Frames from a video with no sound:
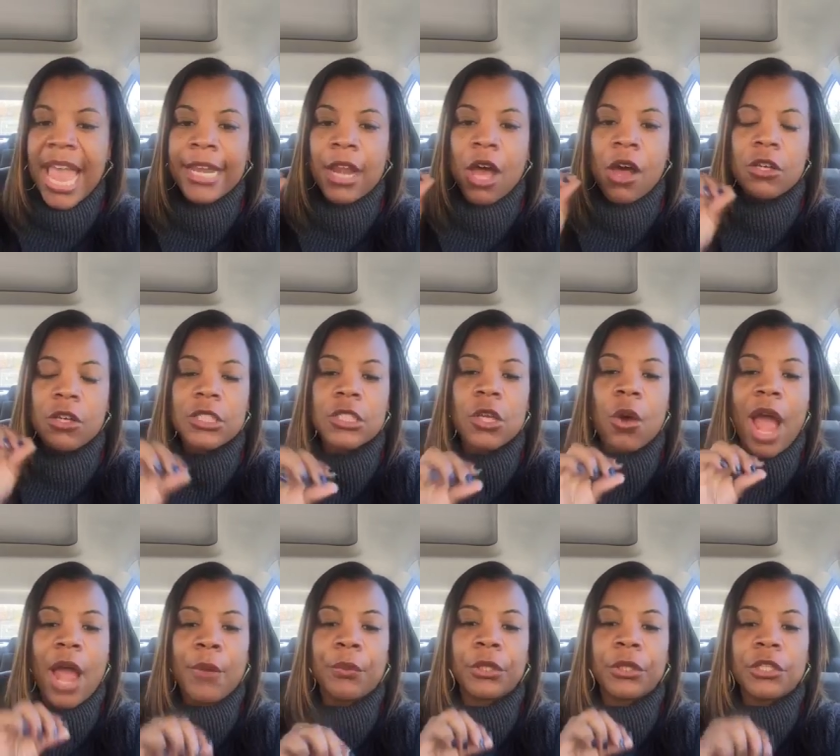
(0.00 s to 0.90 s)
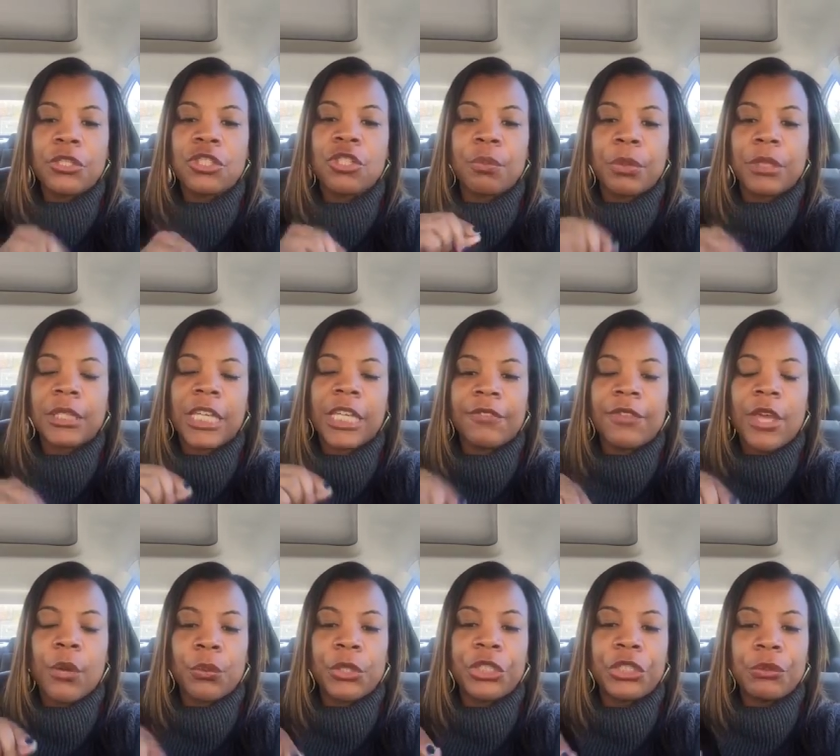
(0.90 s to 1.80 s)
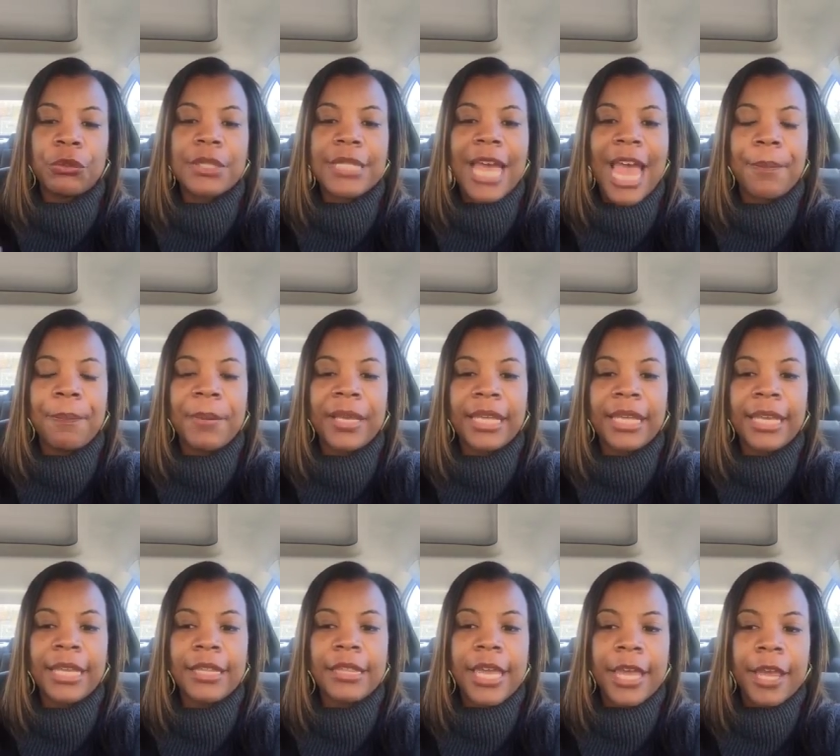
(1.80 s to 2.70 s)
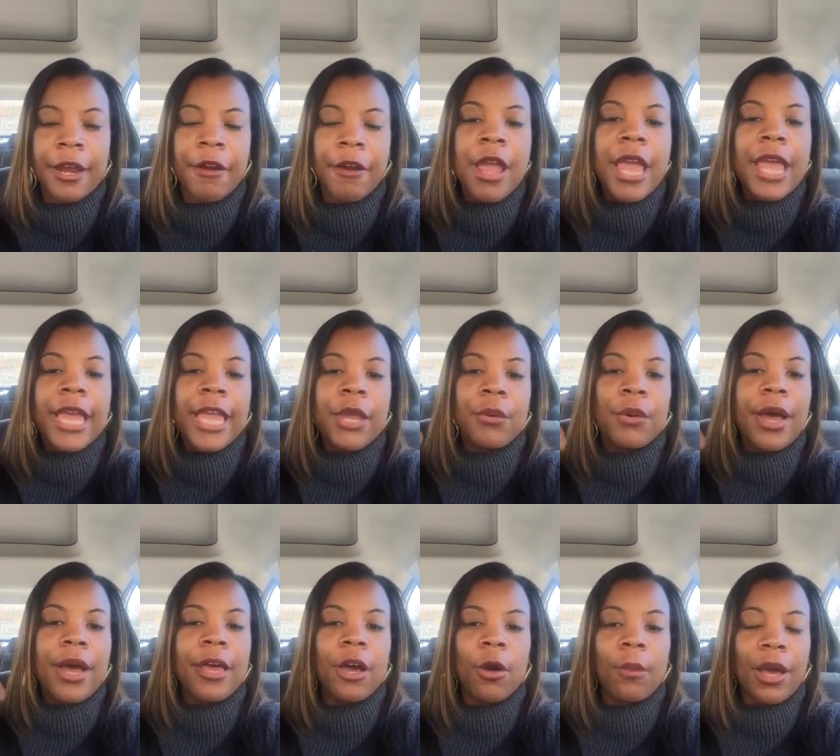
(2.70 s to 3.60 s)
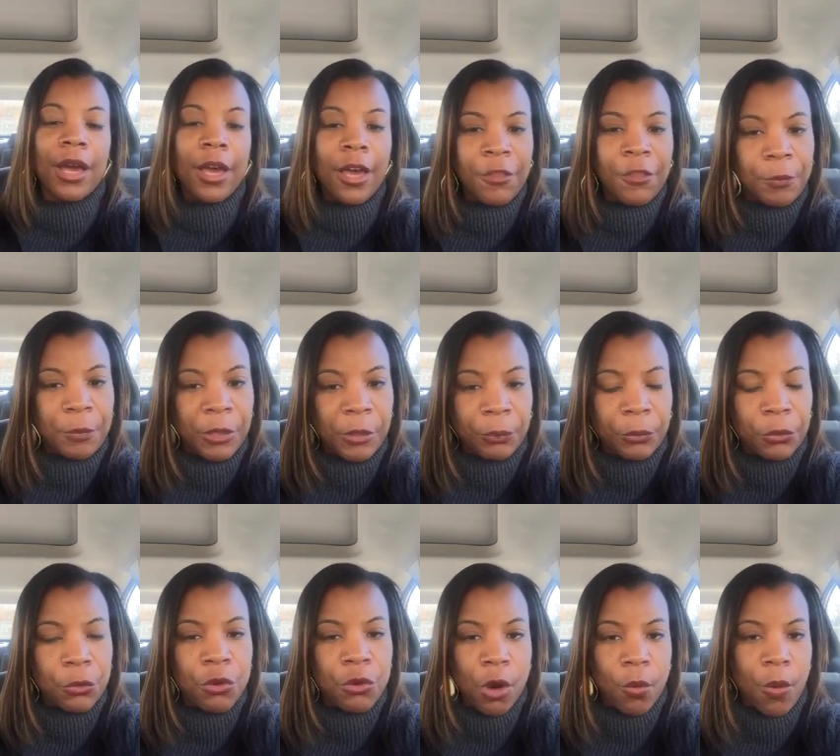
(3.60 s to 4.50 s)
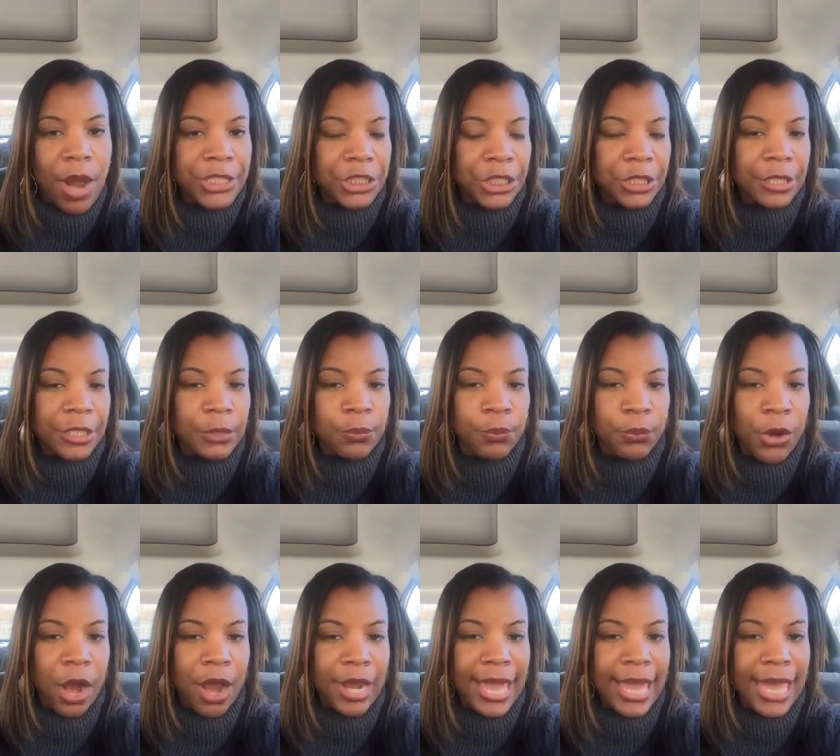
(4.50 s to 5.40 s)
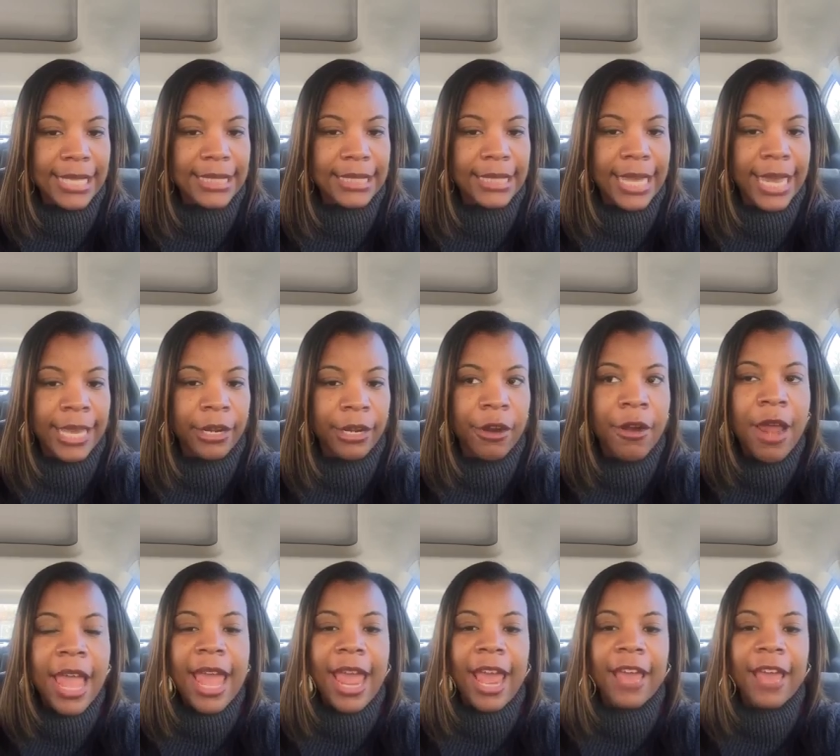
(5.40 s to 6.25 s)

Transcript: And also, I really do believe that when you type it in there, it will help other people who are watching this broadcast later.